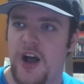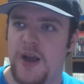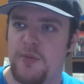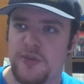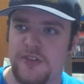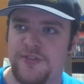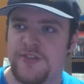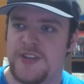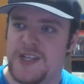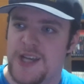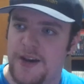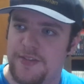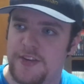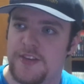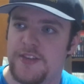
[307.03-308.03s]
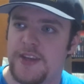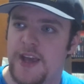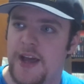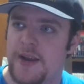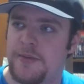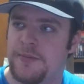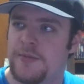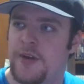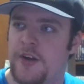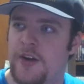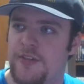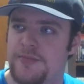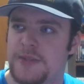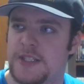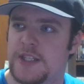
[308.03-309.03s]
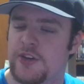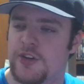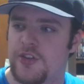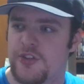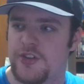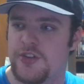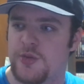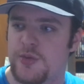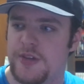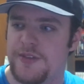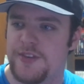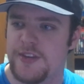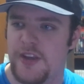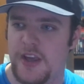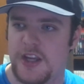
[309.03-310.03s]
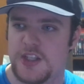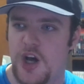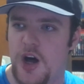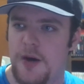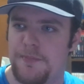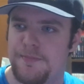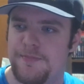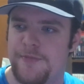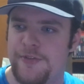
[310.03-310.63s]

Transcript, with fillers: I would have definitely had enough material to do even like a top